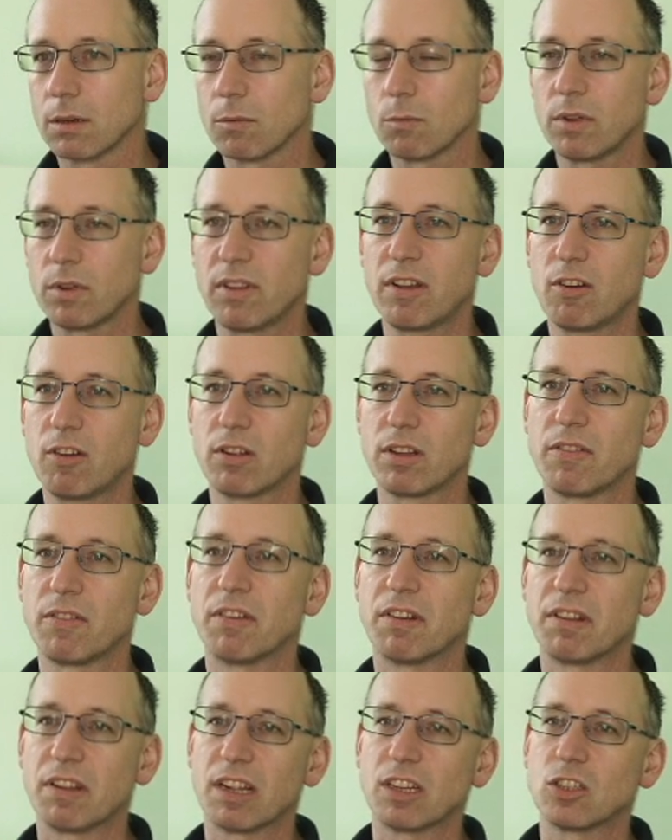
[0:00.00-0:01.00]
We did all
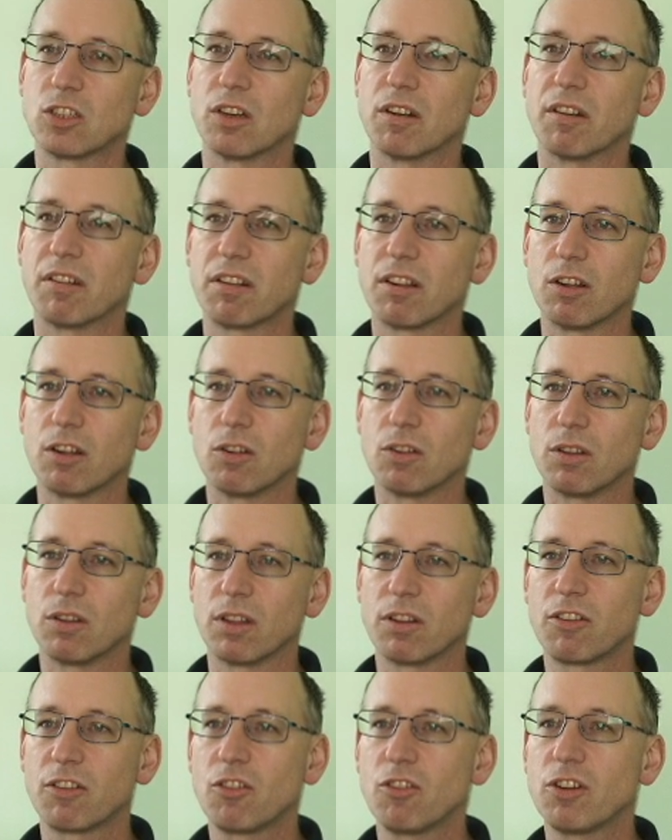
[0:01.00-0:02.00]
different sections. So
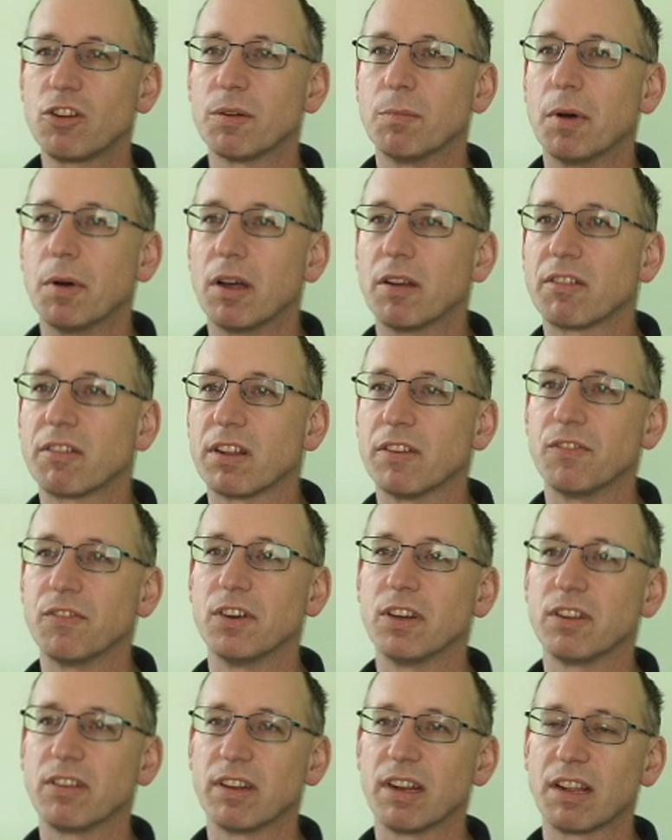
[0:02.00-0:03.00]
there's two commands:
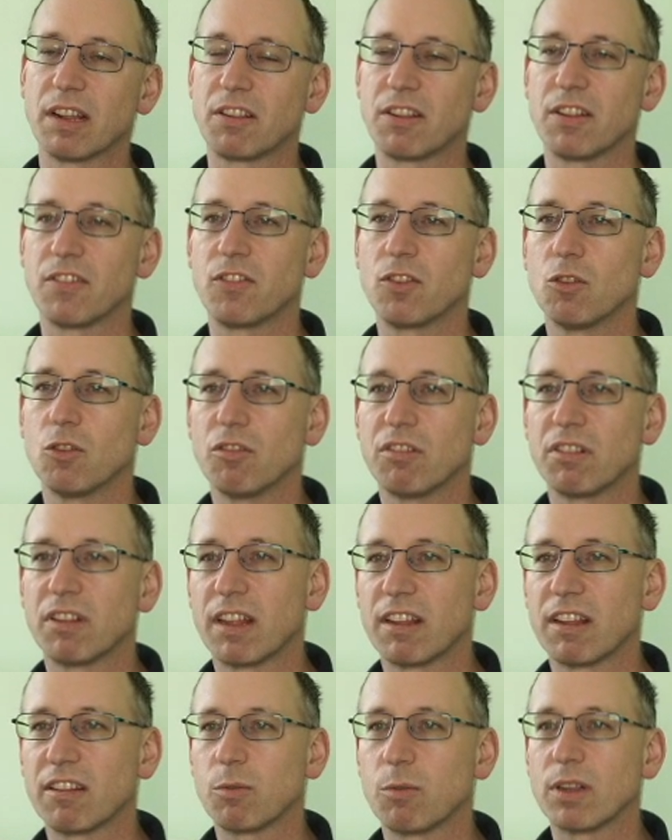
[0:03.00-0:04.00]
convert and exif tools. So
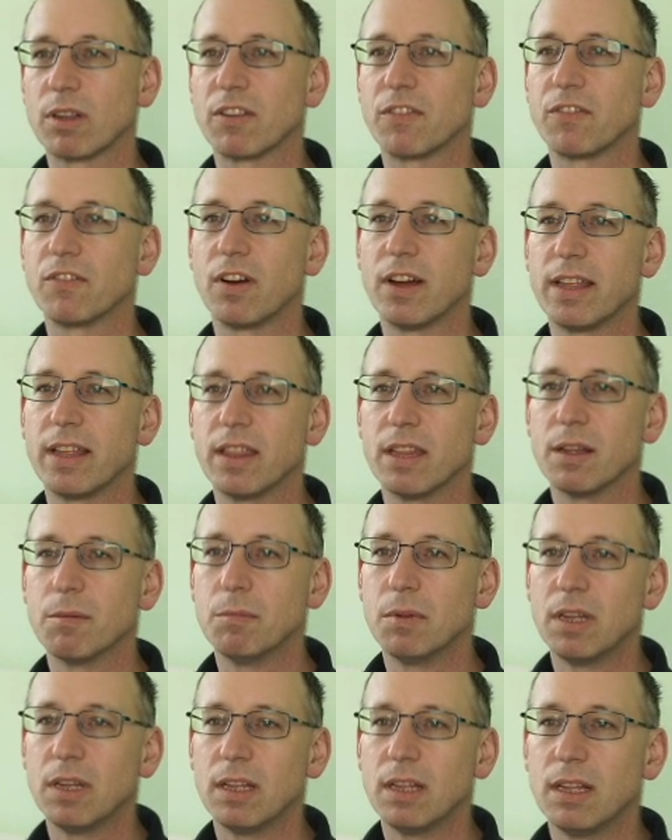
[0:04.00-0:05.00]
that's where to find them.
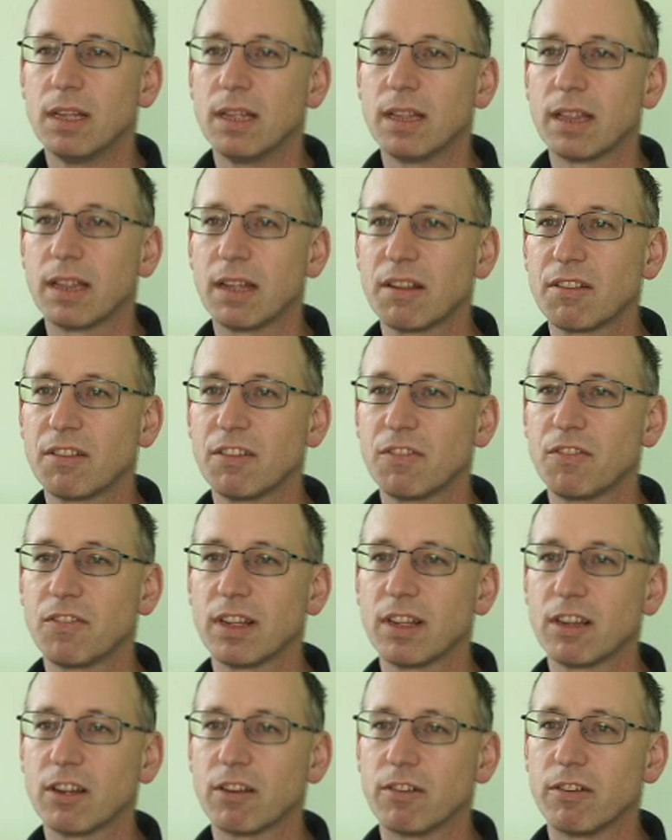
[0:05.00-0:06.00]
That's the
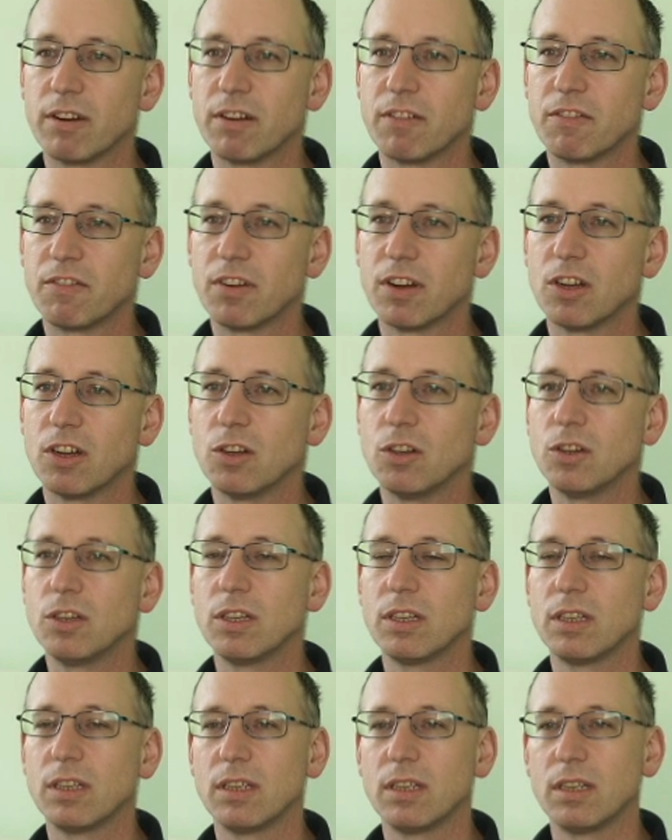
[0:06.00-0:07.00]
Flickr info.
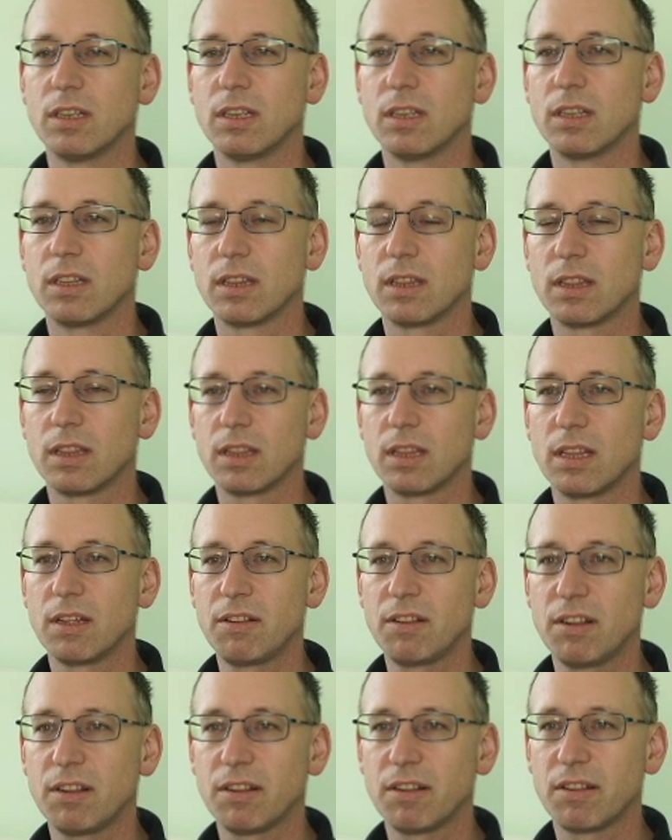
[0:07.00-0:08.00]

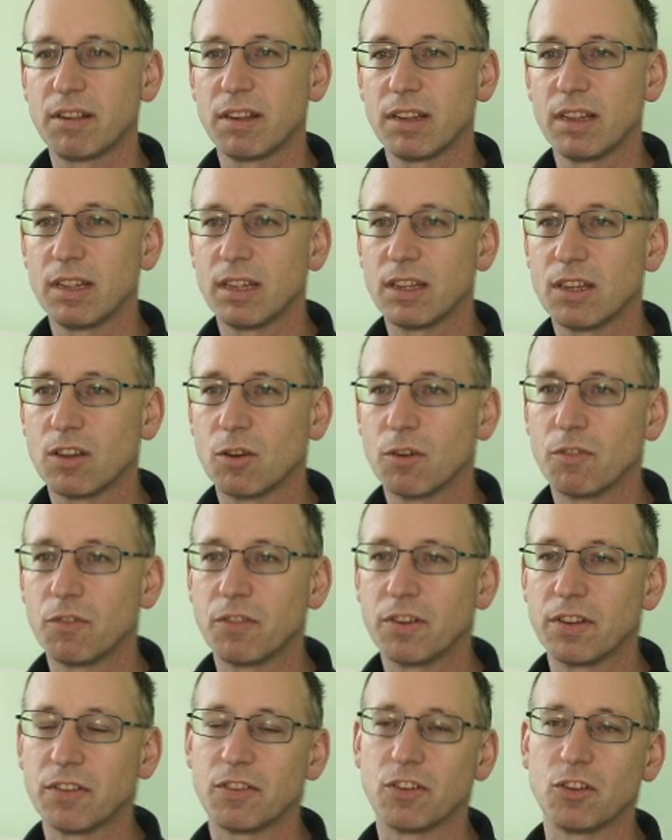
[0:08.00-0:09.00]
This is the
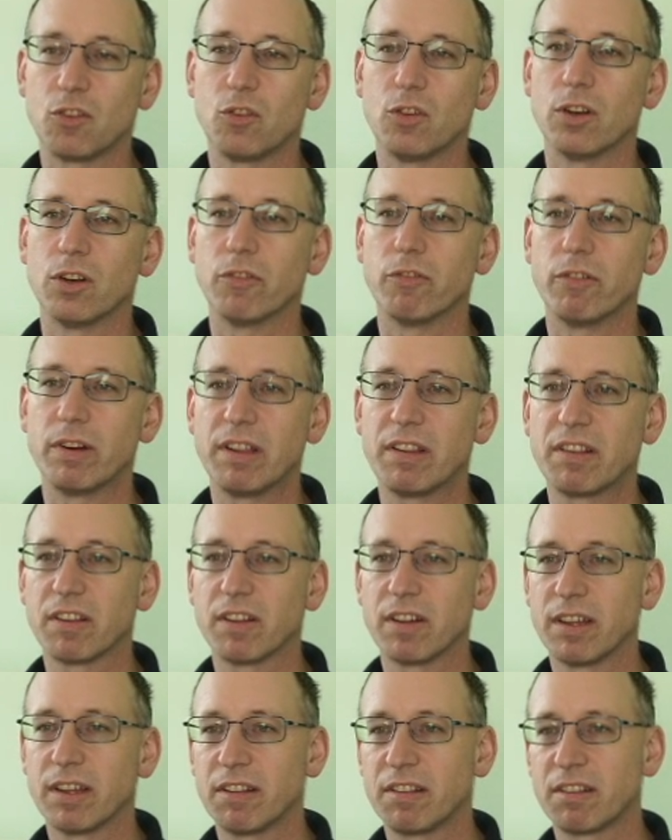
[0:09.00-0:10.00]
config for doing a
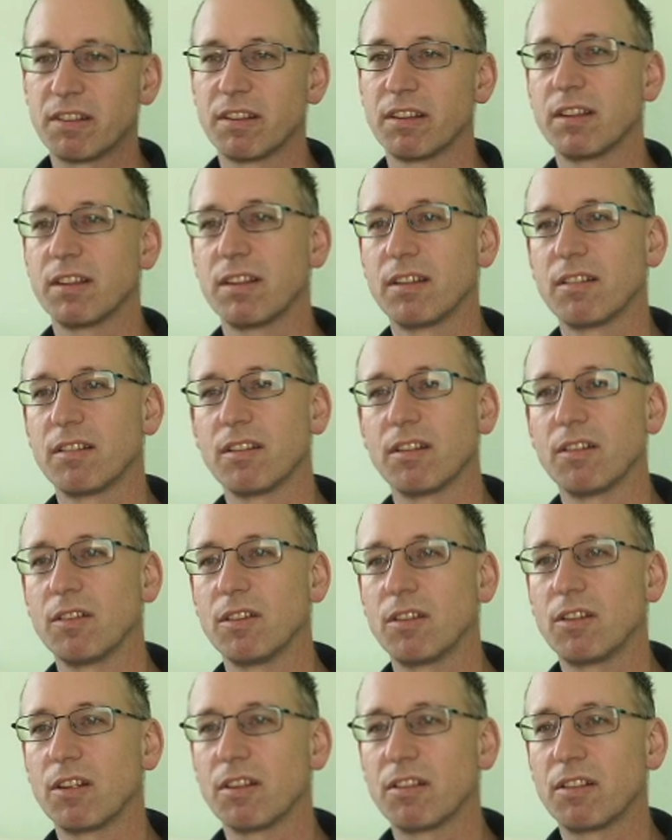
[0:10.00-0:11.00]
resize. So
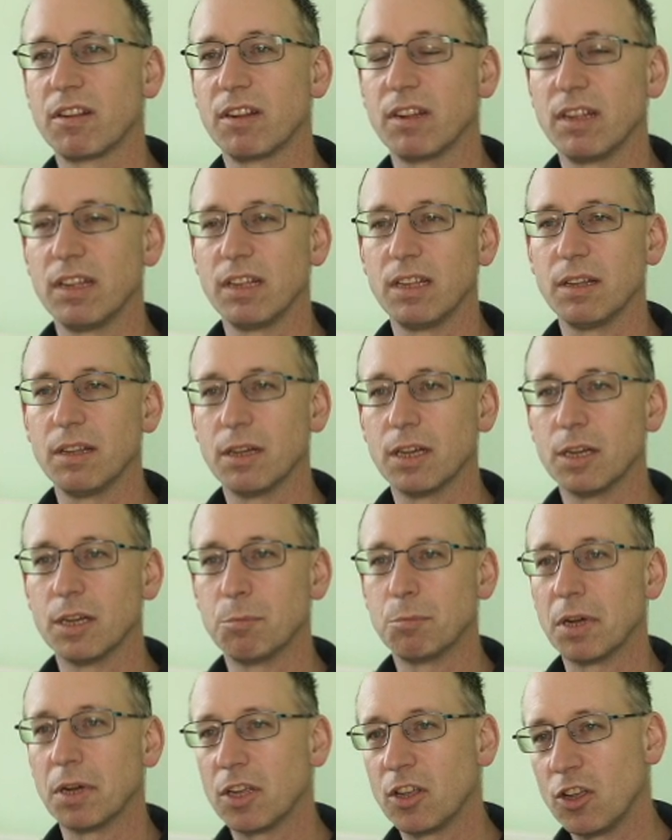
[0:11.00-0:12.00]
it does the
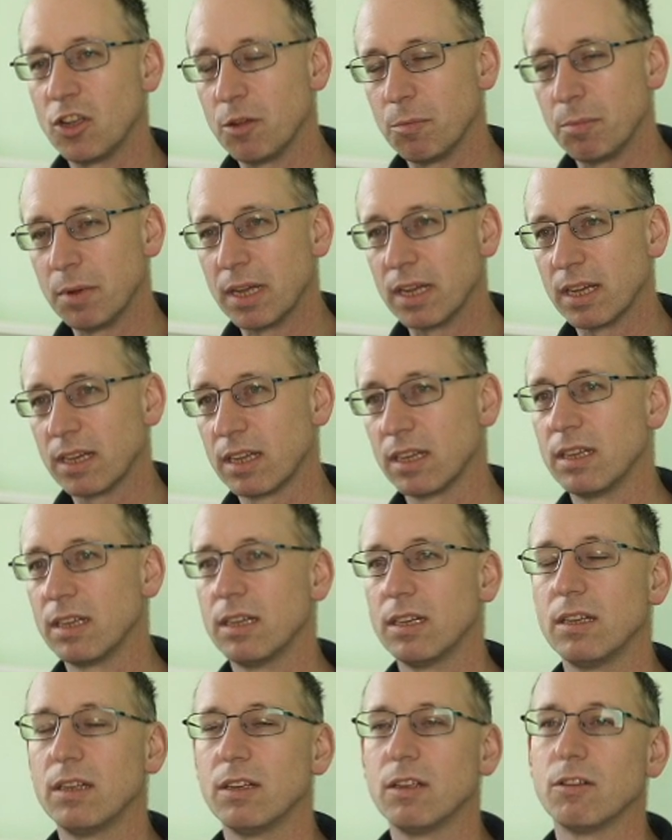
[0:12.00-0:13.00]
bicubic
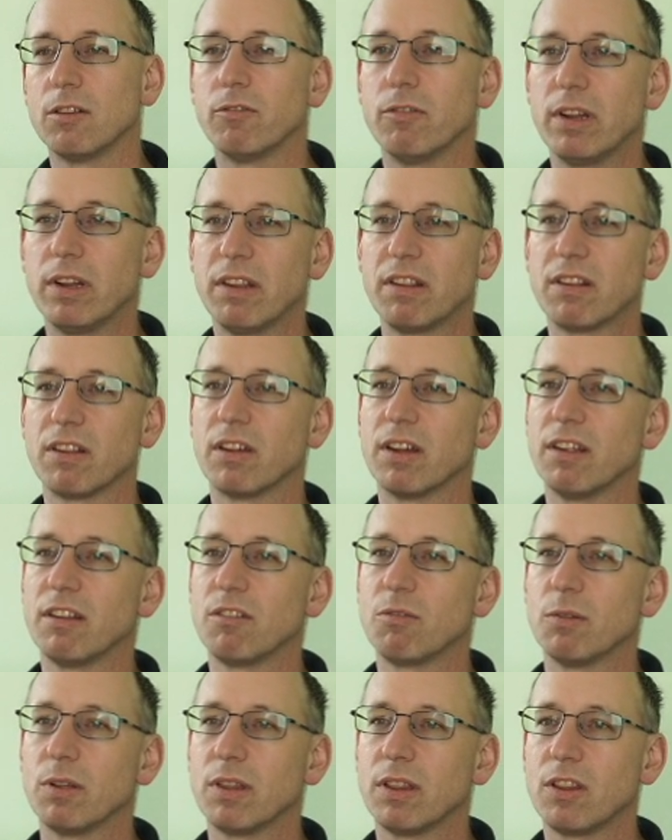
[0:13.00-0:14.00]

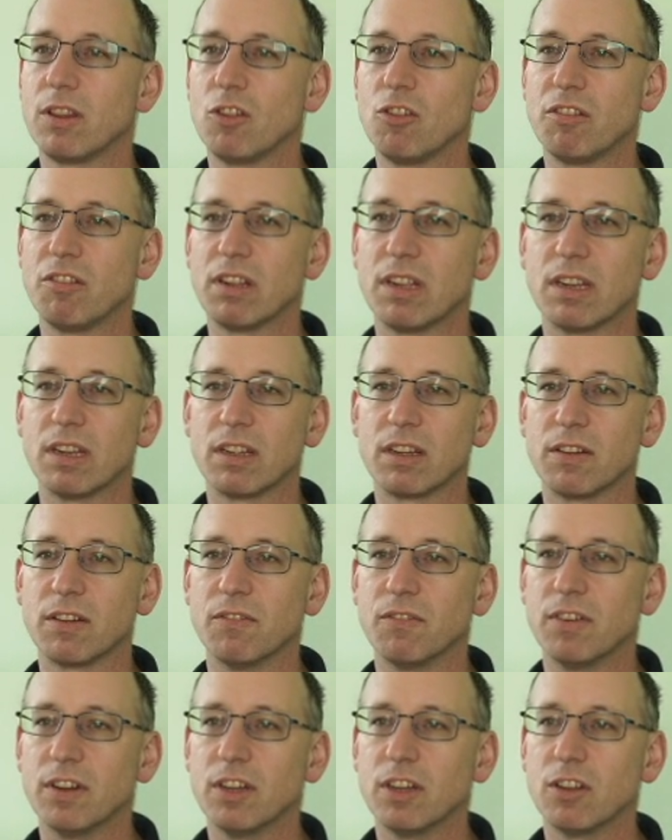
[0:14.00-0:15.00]
resize with using the
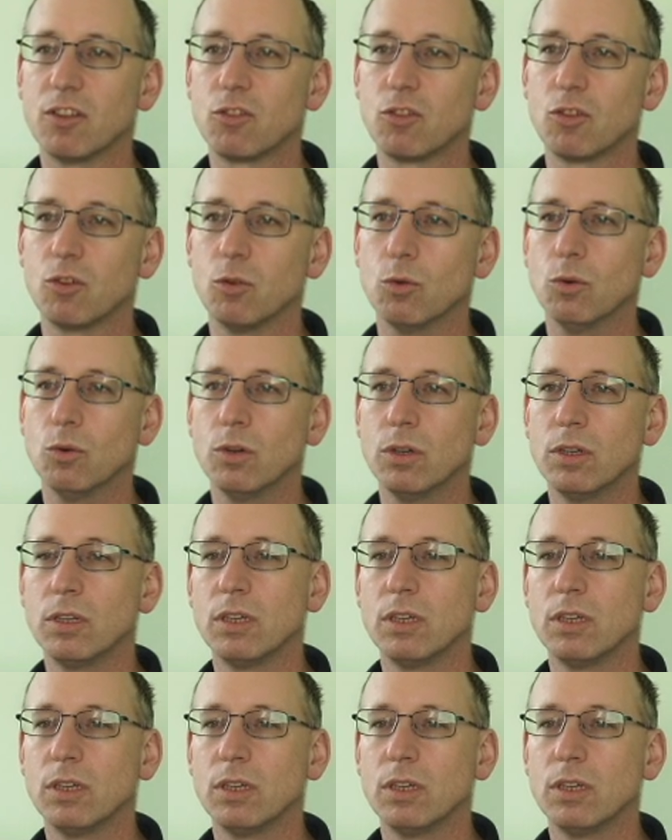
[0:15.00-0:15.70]
convert tool.